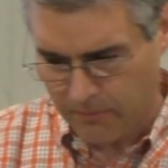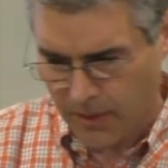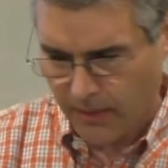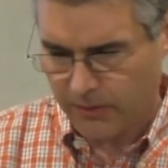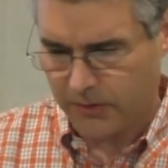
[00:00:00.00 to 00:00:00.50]

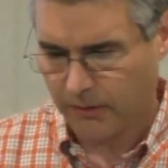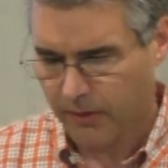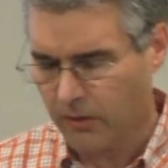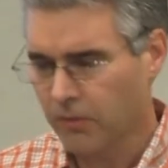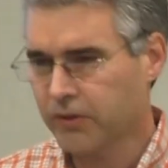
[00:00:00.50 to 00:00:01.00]
means that
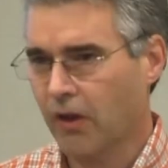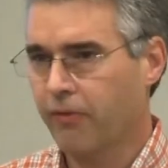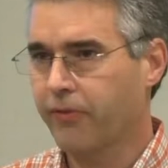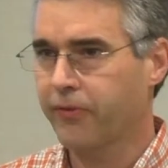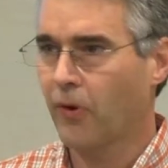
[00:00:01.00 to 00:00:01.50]
there was
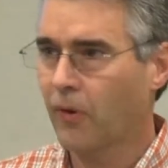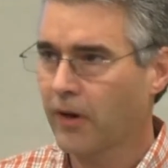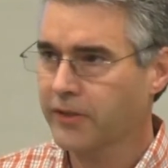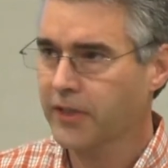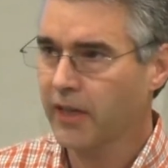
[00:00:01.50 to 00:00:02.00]

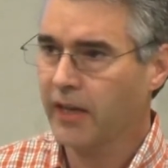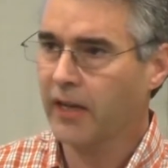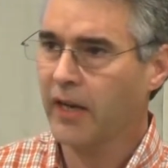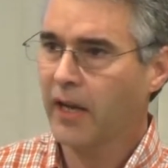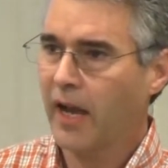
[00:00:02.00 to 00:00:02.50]

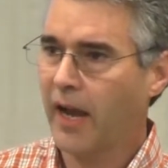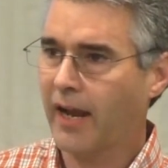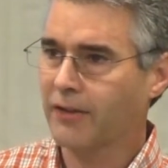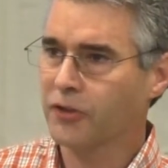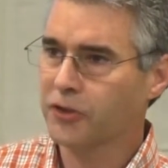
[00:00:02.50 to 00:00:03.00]
authority
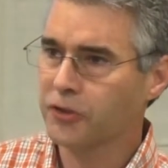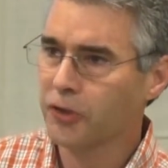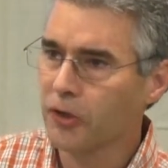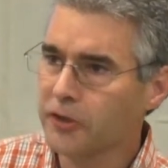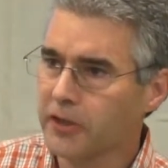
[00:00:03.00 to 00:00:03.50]
and
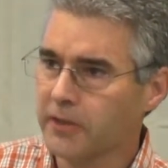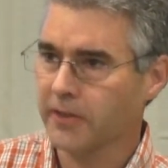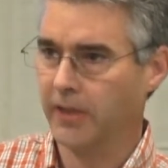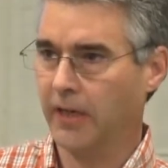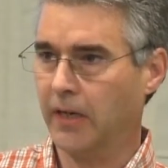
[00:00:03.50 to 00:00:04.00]

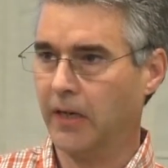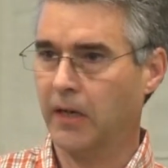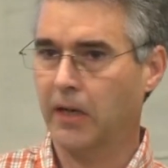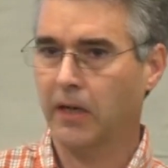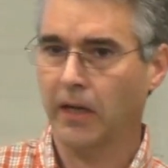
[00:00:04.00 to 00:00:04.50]
certainty
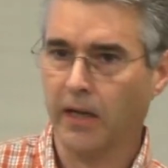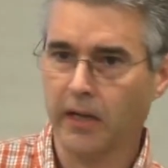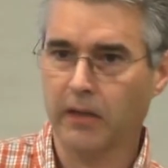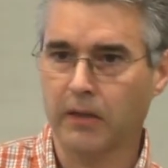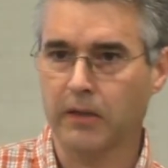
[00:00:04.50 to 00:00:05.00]

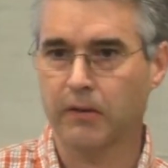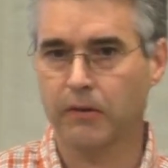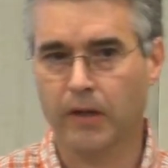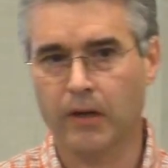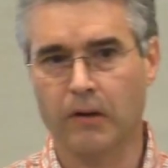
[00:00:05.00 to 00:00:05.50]
in
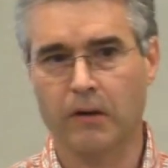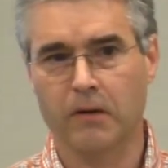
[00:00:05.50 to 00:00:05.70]
their